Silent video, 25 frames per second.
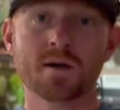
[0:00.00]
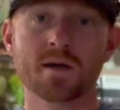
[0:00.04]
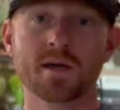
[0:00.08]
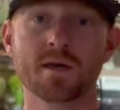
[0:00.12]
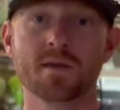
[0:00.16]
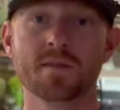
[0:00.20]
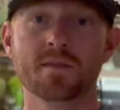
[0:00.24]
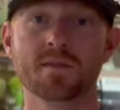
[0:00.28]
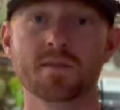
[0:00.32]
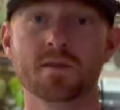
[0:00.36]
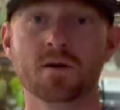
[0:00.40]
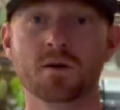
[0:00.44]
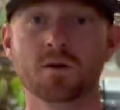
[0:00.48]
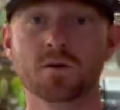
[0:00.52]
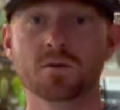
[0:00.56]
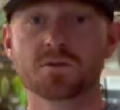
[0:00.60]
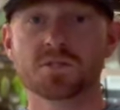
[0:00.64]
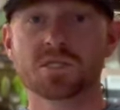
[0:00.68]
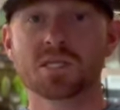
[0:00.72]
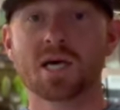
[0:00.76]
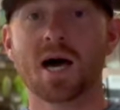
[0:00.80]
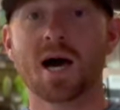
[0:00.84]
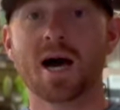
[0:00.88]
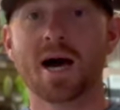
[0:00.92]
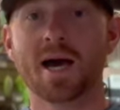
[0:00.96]
in those
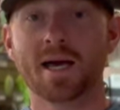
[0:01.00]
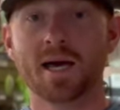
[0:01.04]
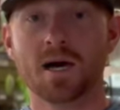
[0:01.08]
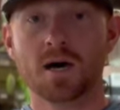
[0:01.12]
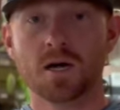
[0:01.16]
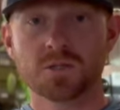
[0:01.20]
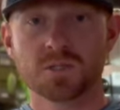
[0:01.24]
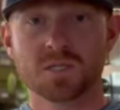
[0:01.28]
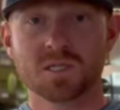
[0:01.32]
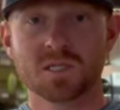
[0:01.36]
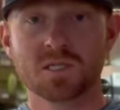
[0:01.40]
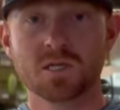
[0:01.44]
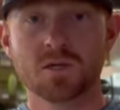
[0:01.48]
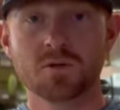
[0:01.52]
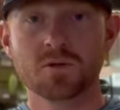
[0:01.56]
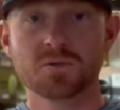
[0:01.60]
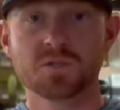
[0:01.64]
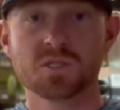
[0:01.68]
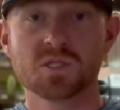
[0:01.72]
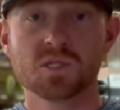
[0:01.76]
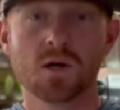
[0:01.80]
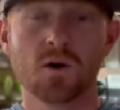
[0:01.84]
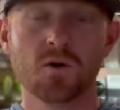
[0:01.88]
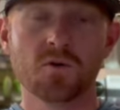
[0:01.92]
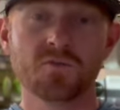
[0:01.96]
high altitude
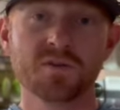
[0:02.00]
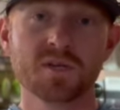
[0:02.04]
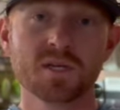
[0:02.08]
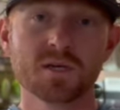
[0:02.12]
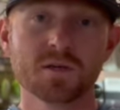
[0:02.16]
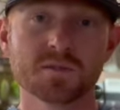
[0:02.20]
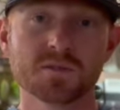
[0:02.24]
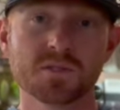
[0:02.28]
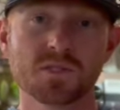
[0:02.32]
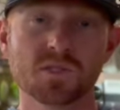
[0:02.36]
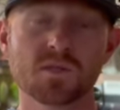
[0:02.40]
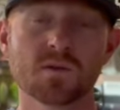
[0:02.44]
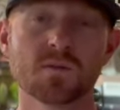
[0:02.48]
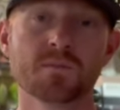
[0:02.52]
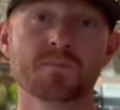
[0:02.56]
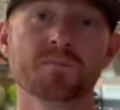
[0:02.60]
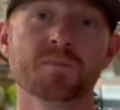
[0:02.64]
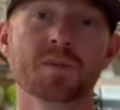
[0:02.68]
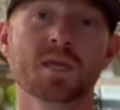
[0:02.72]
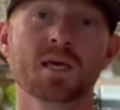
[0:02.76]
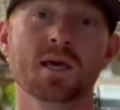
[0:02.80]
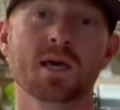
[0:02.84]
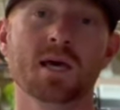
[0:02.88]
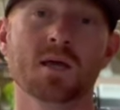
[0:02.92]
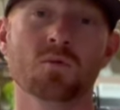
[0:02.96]
snowfields,
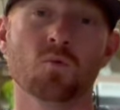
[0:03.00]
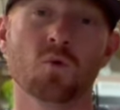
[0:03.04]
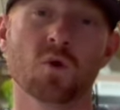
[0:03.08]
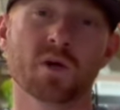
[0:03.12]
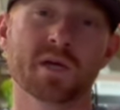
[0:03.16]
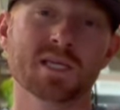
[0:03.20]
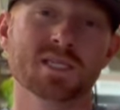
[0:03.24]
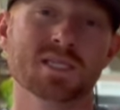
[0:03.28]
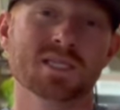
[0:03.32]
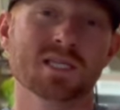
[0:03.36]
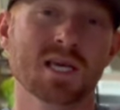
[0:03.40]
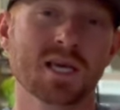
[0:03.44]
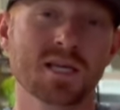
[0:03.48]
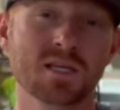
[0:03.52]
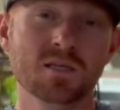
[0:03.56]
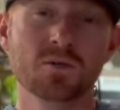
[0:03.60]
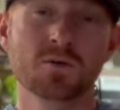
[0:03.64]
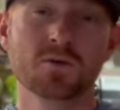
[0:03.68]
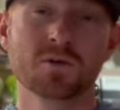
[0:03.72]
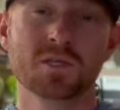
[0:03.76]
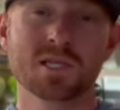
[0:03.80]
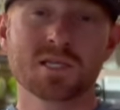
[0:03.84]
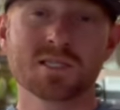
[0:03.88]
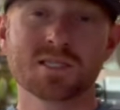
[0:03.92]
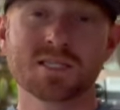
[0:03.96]
and we'll continue
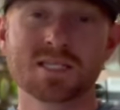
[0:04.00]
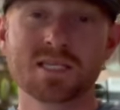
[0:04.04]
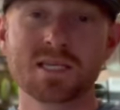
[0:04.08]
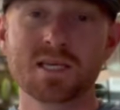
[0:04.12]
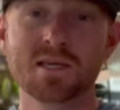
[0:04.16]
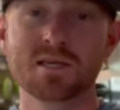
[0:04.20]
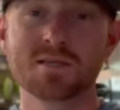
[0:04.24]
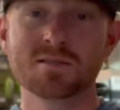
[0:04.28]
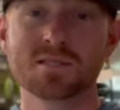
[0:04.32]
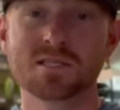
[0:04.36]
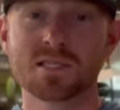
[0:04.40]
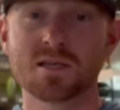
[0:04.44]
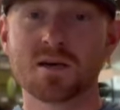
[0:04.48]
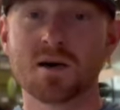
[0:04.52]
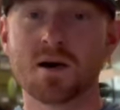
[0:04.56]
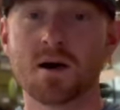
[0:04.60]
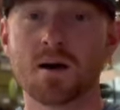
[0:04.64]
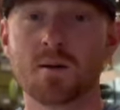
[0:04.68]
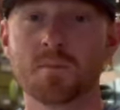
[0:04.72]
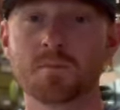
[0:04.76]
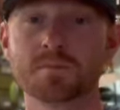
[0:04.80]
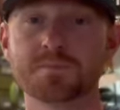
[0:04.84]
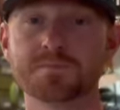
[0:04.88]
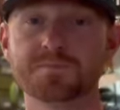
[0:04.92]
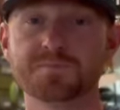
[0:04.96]
to see
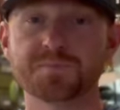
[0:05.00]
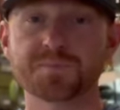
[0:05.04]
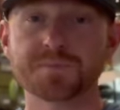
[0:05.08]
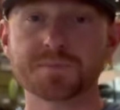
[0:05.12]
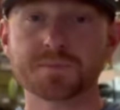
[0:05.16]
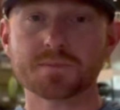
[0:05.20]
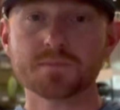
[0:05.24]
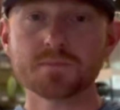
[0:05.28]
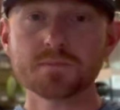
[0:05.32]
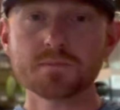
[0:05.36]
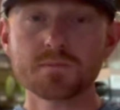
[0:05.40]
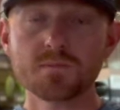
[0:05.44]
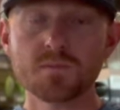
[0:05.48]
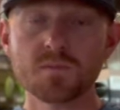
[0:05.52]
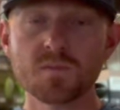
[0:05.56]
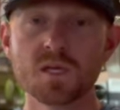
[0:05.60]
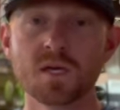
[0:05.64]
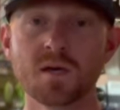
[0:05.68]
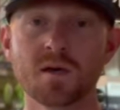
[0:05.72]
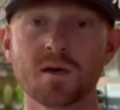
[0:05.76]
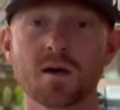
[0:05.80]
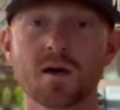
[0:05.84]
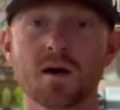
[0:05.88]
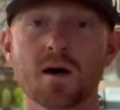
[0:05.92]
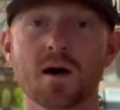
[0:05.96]
some
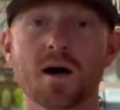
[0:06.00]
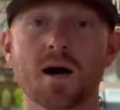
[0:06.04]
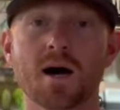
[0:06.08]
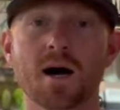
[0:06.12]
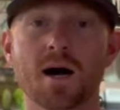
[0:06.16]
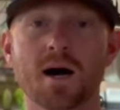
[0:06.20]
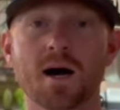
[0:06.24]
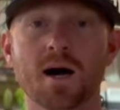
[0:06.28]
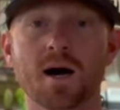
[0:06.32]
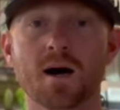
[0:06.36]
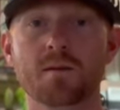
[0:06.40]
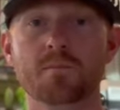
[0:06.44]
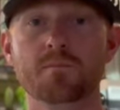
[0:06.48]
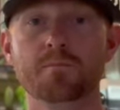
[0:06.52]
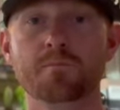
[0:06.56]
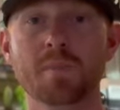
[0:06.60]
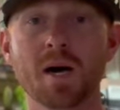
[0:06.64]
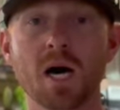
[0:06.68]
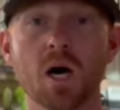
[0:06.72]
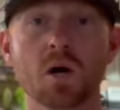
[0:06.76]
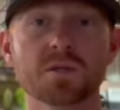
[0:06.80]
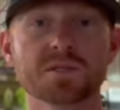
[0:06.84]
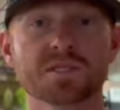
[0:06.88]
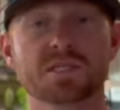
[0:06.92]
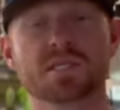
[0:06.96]

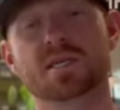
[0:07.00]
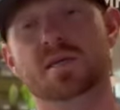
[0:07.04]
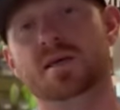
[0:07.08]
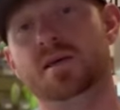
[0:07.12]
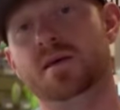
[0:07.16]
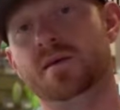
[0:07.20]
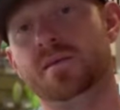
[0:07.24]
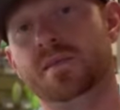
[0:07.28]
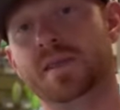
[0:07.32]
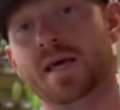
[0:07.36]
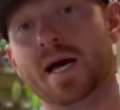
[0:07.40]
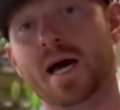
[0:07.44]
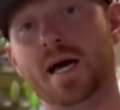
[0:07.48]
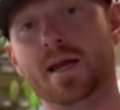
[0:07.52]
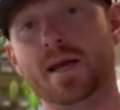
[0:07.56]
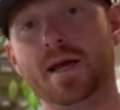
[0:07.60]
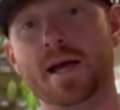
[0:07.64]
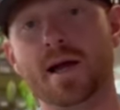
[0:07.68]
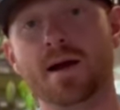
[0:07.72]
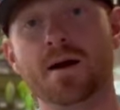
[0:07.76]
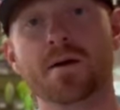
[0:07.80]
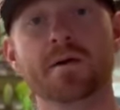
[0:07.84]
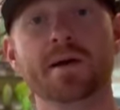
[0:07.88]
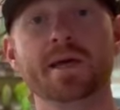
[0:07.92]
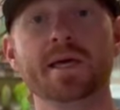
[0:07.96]
melt in that
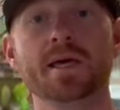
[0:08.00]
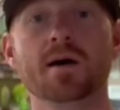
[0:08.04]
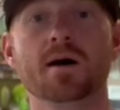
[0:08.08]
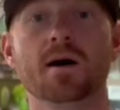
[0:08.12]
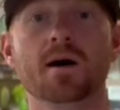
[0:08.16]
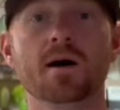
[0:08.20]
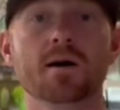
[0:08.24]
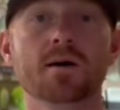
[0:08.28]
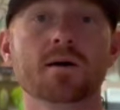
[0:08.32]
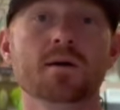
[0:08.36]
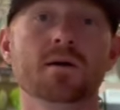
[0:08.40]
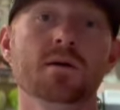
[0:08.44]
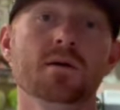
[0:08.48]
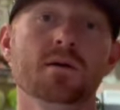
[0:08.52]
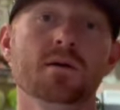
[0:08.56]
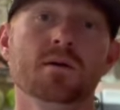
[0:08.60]
area.